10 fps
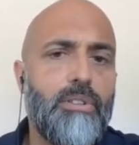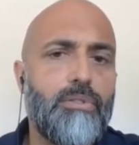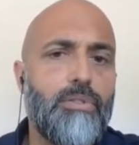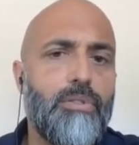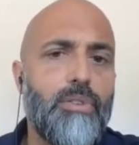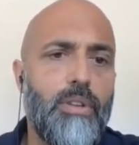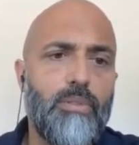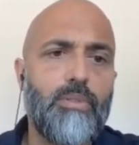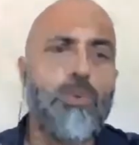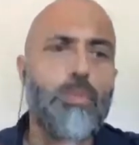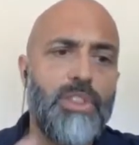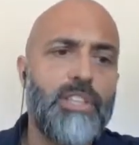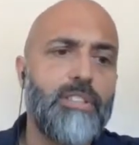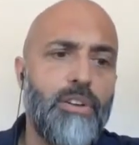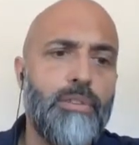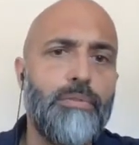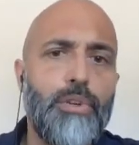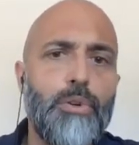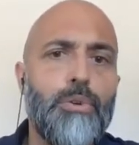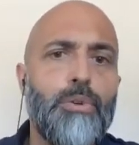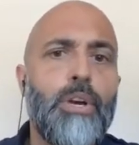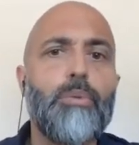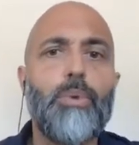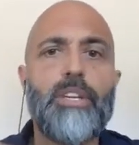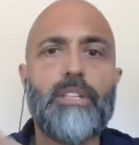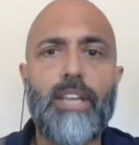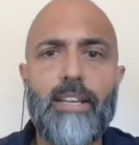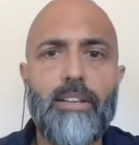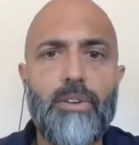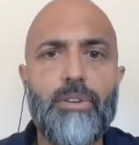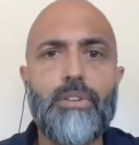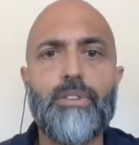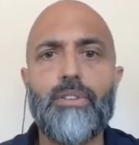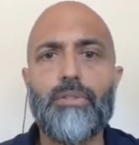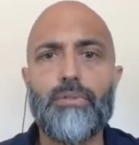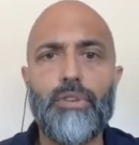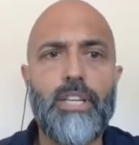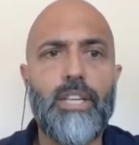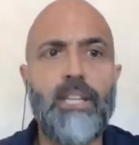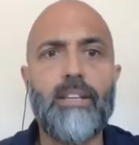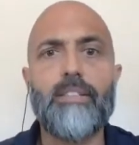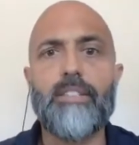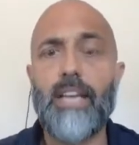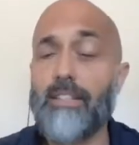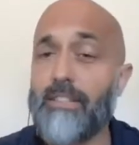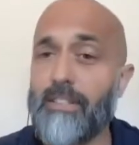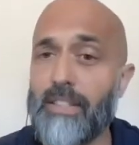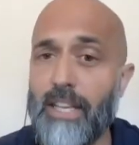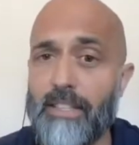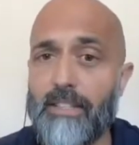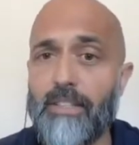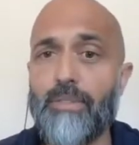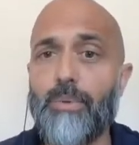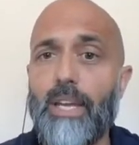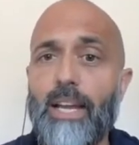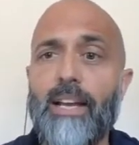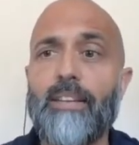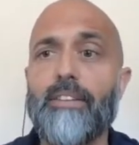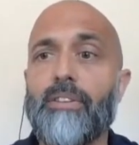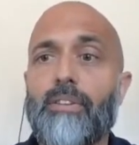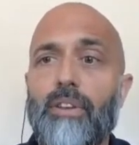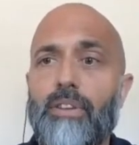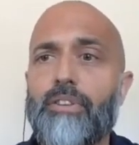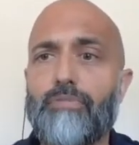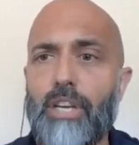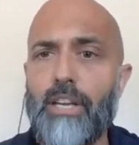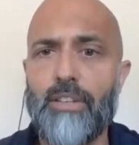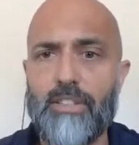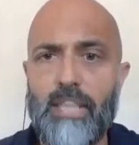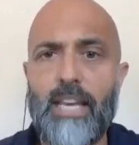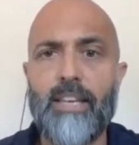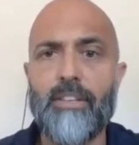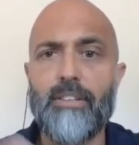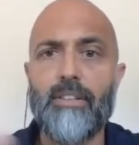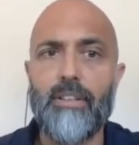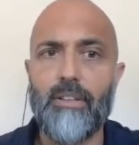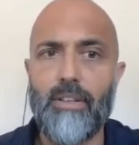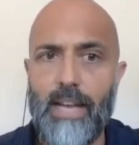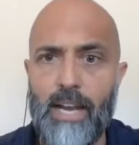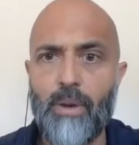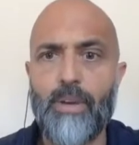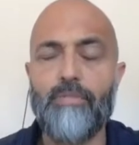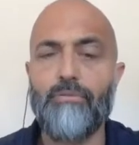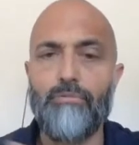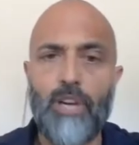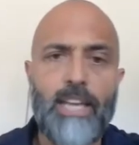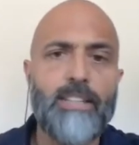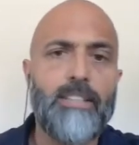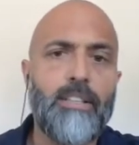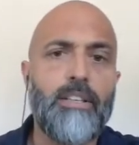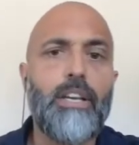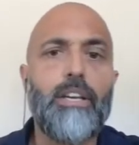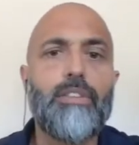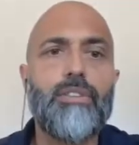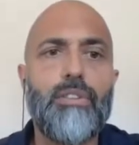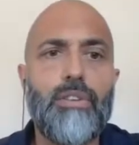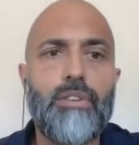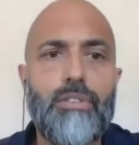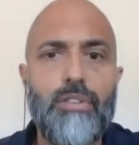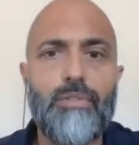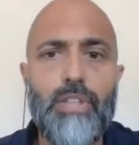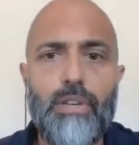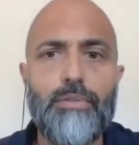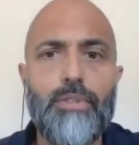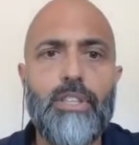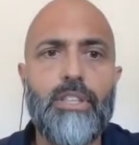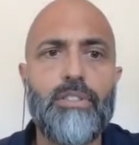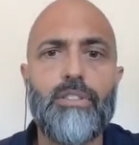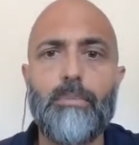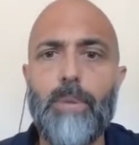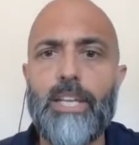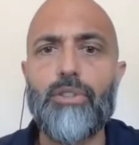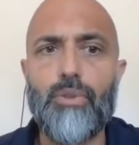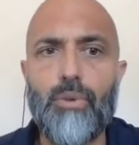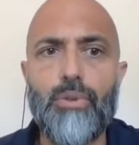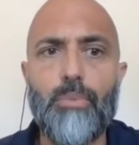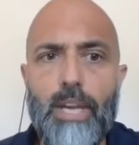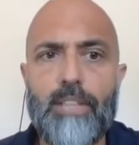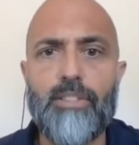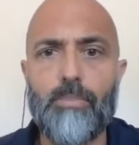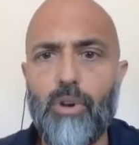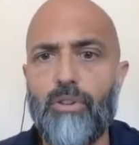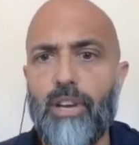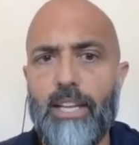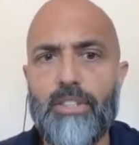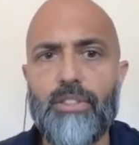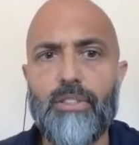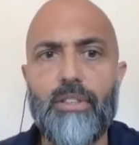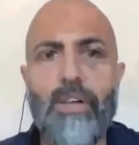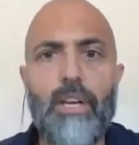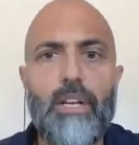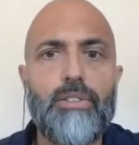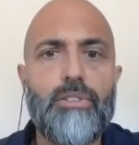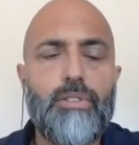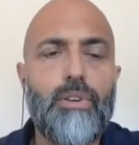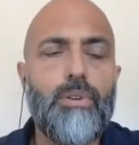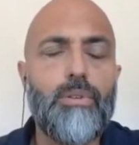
with this kind of view, we could take a look at the 3D skeleton data that we had and really understand how it related to the video footage, and to make sure that we had some correlation. So